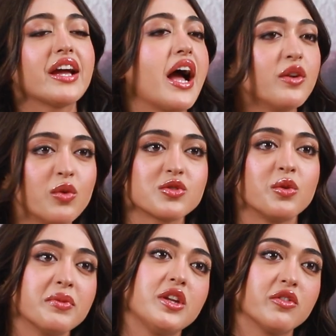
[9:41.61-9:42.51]
Like, I know
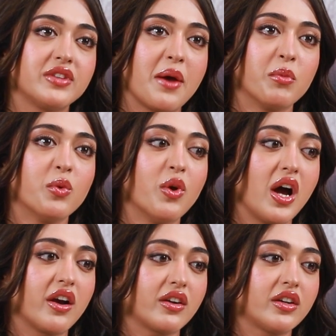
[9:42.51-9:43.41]
so many of them who
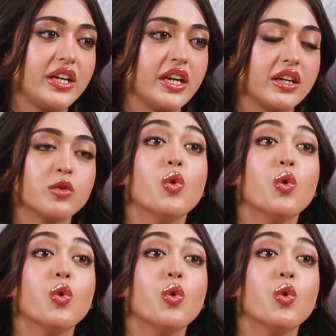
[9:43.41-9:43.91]
are creating,